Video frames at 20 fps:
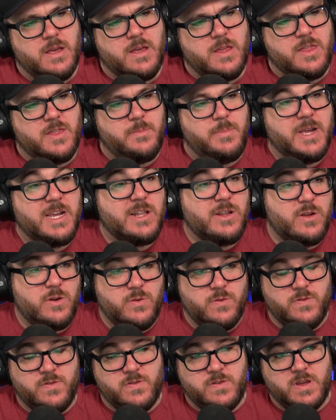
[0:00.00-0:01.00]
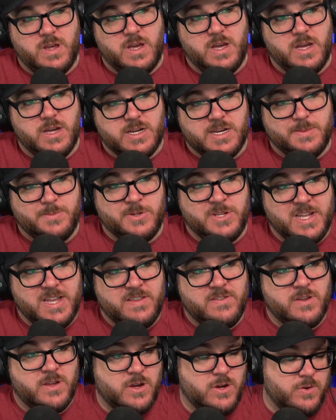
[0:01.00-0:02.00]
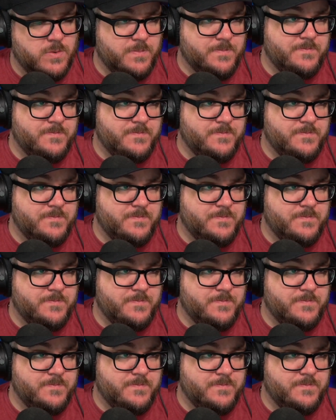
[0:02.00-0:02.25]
The big news a couple days ago,